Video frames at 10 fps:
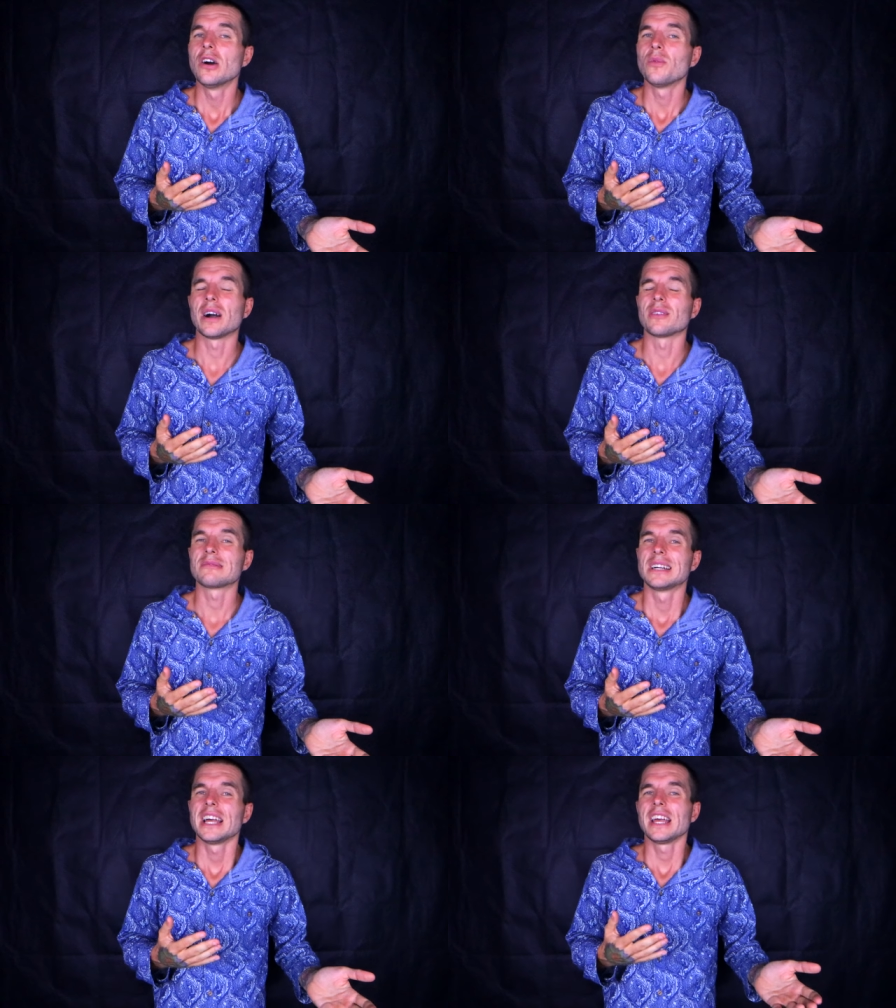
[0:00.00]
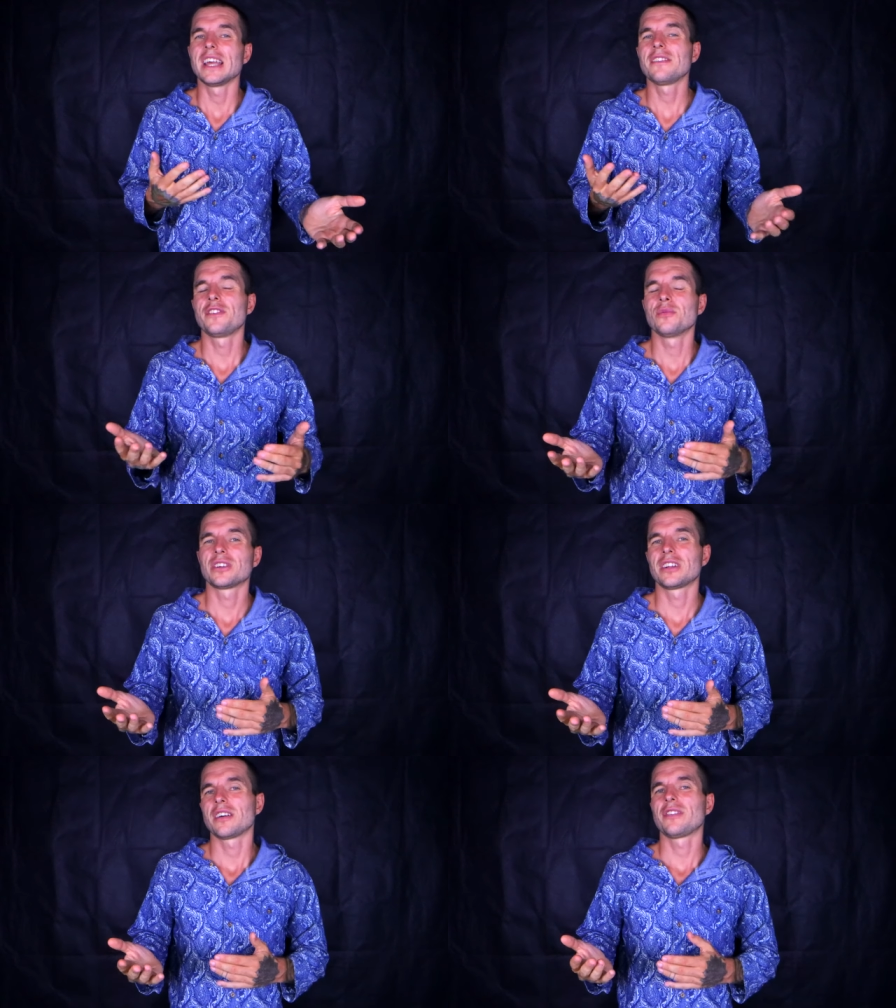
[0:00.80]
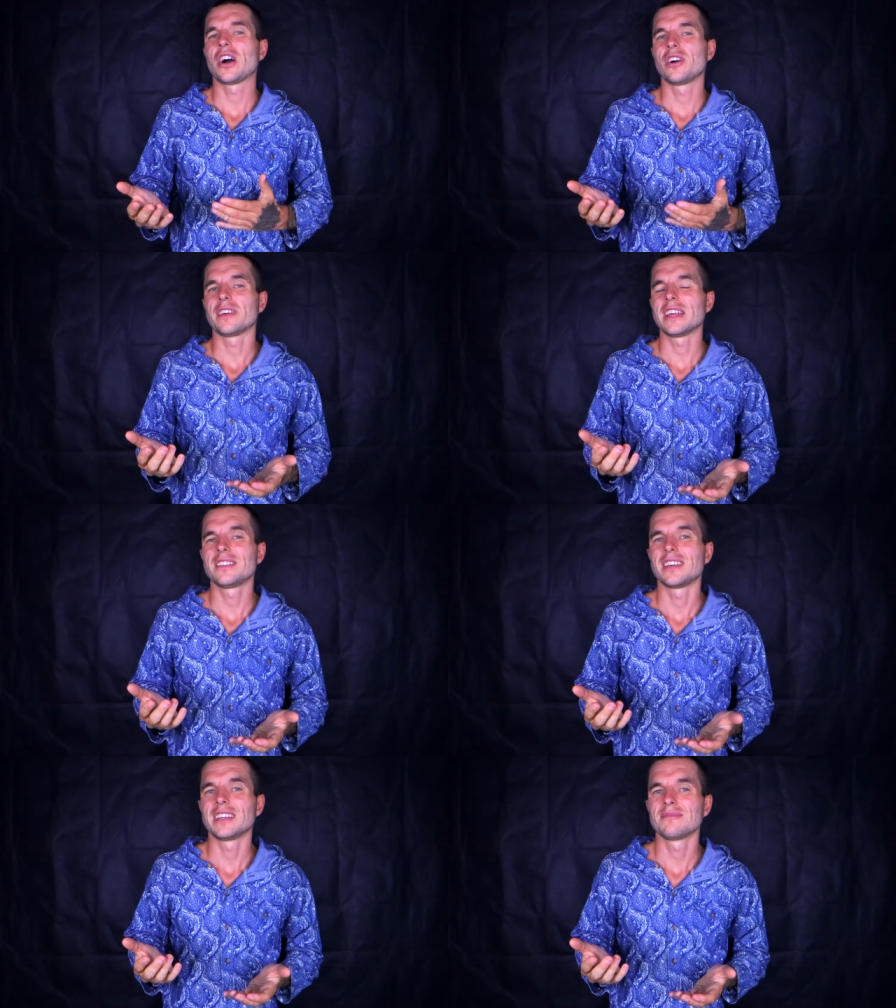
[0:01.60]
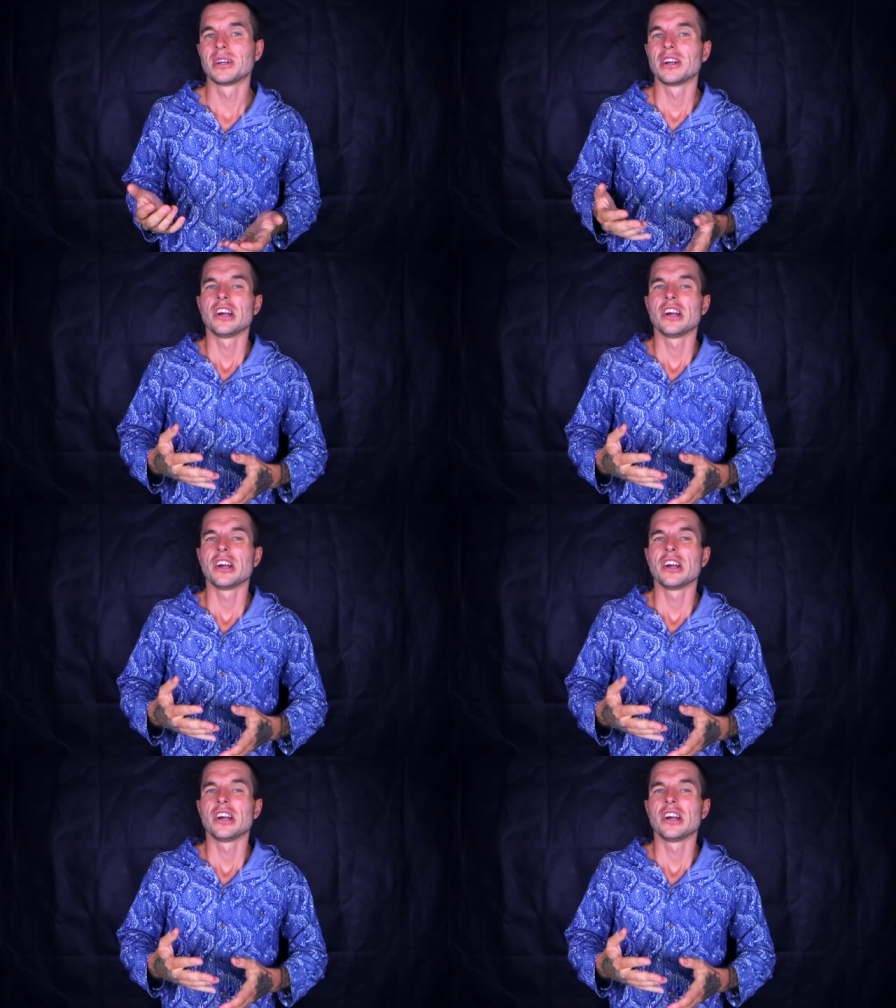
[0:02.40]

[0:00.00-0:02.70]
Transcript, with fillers: Well, if you want to know if you're overeating,